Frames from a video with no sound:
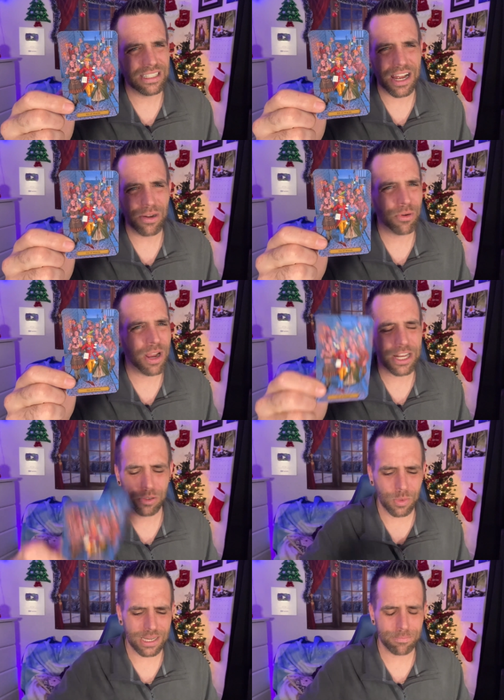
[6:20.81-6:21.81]
not Rider
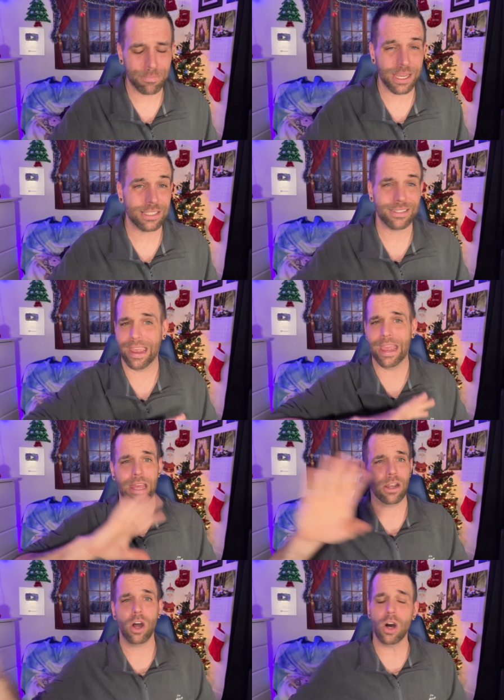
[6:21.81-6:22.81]
Waite based
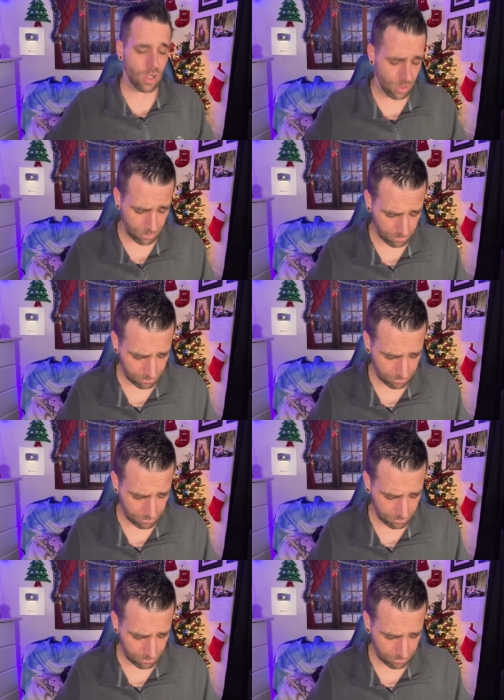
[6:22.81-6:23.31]
at all.